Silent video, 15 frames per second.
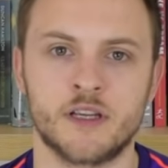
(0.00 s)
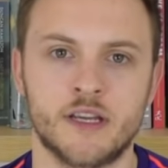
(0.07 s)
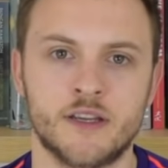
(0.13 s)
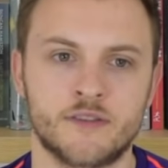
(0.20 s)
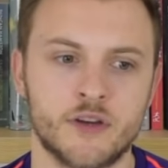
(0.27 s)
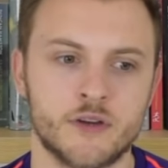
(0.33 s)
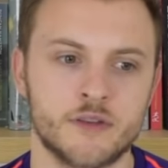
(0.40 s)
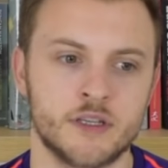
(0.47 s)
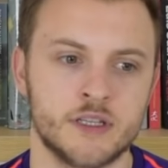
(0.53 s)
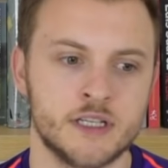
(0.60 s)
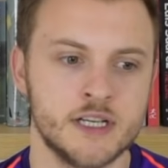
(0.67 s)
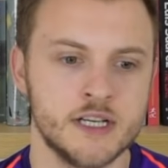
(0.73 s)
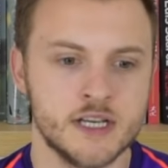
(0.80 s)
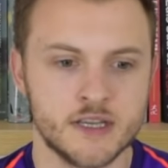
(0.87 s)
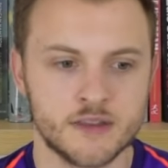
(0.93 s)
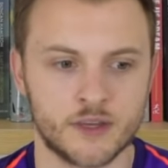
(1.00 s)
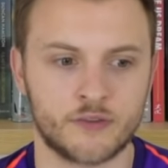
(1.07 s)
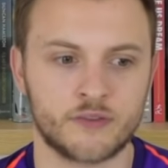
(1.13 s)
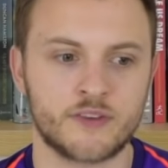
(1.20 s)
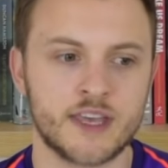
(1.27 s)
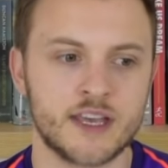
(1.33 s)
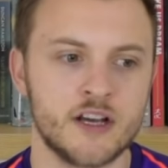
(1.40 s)
He, has got the, the
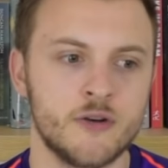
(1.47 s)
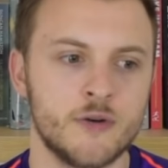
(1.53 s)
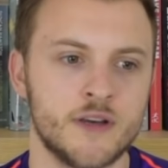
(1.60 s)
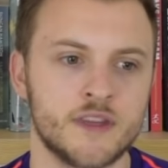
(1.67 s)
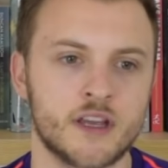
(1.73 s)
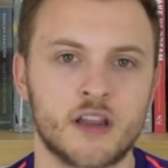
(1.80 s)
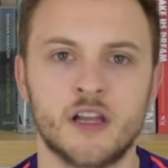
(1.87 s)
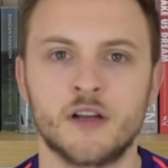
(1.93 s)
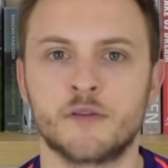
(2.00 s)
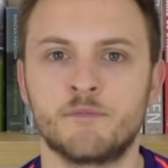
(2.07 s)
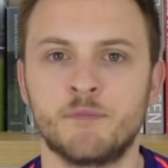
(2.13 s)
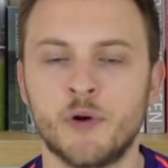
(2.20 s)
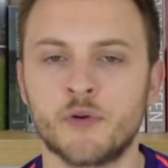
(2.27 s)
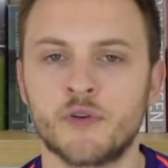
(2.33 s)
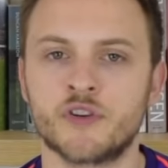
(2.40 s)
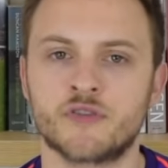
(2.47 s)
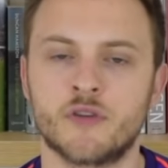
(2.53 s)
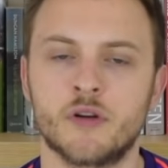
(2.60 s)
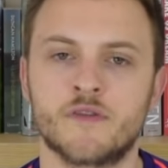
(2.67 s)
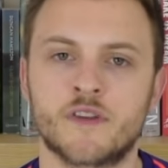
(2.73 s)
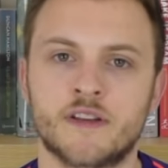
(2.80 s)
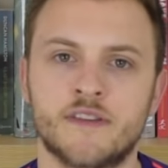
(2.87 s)
skill and the close ball
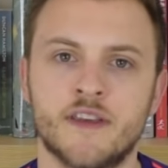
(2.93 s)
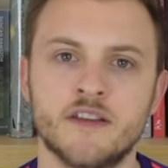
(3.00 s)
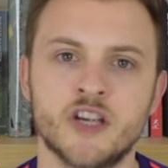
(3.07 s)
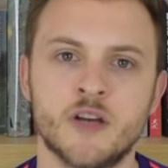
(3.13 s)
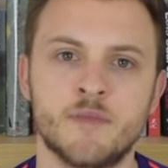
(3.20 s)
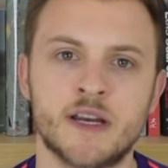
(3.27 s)
control of Coutinho,